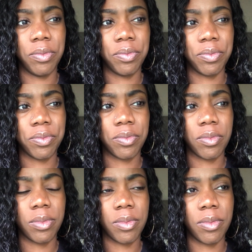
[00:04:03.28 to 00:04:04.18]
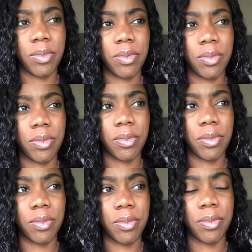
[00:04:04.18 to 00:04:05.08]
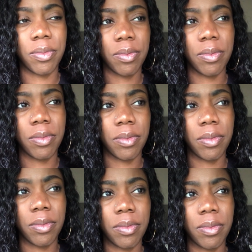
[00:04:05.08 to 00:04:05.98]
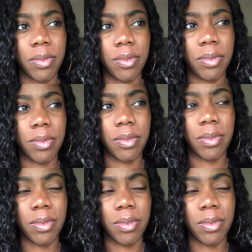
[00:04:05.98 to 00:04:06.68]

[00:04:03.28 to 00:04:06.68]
(no one is talking)